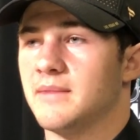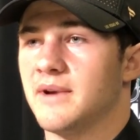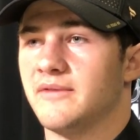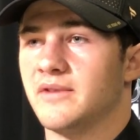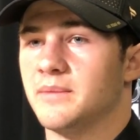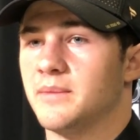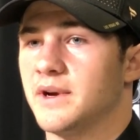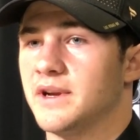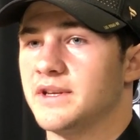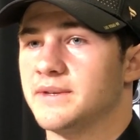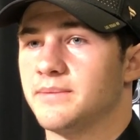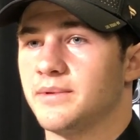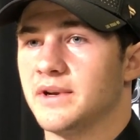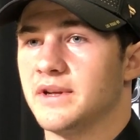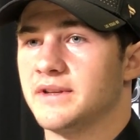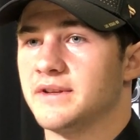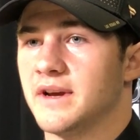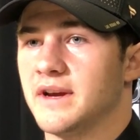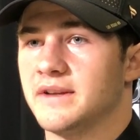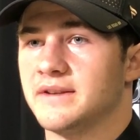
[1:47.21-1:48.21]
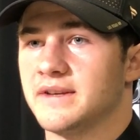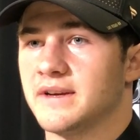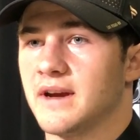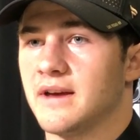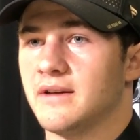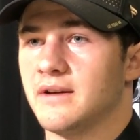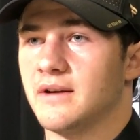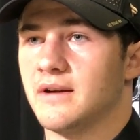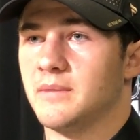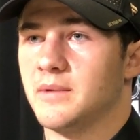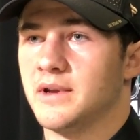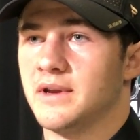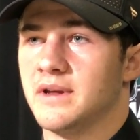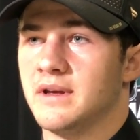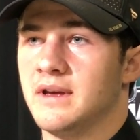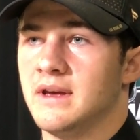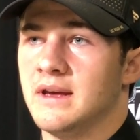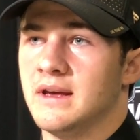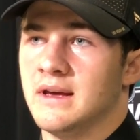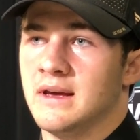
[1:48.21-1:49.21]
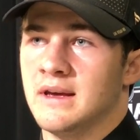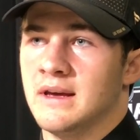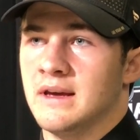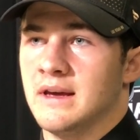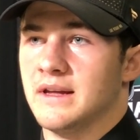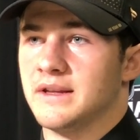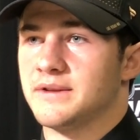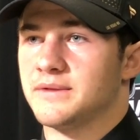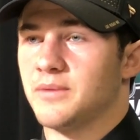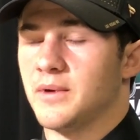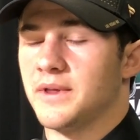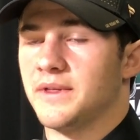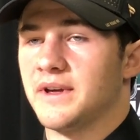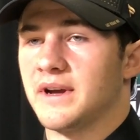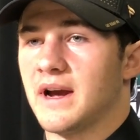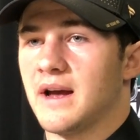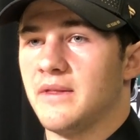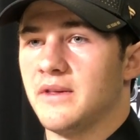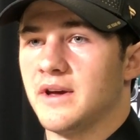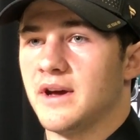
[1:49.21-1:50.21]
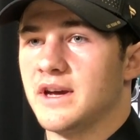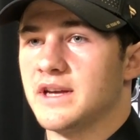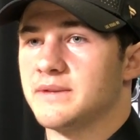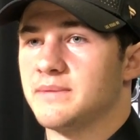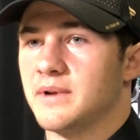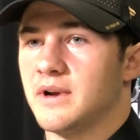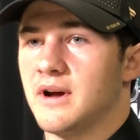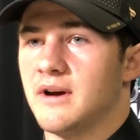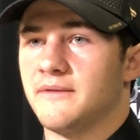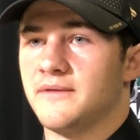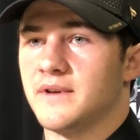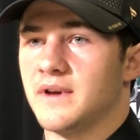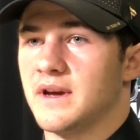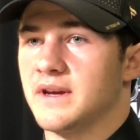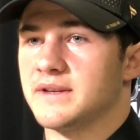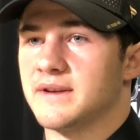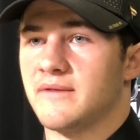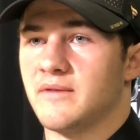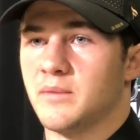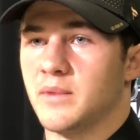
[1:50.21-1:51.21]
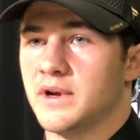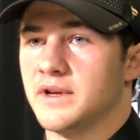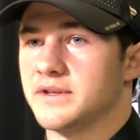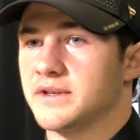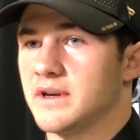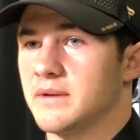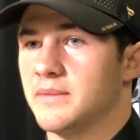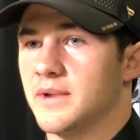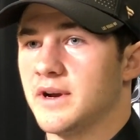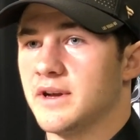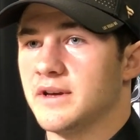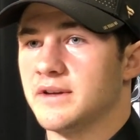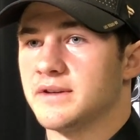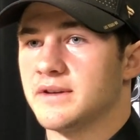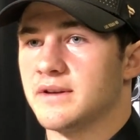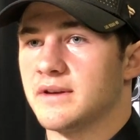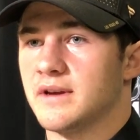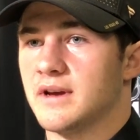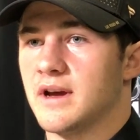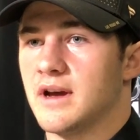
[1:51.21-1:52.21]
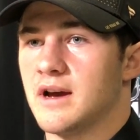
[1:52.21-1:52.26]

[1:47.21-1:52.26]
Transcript: Everybody's pretty tight together. I mean, it's one thing on the ice, but off the ice, everybody's good buddies.